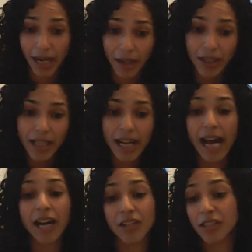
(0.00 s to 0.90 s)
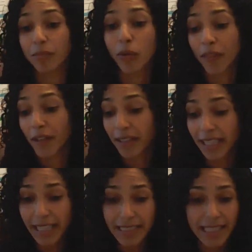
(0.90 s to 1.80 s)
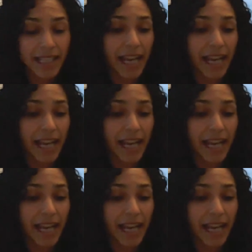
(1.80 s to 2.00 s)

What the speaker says: out how to support their kids.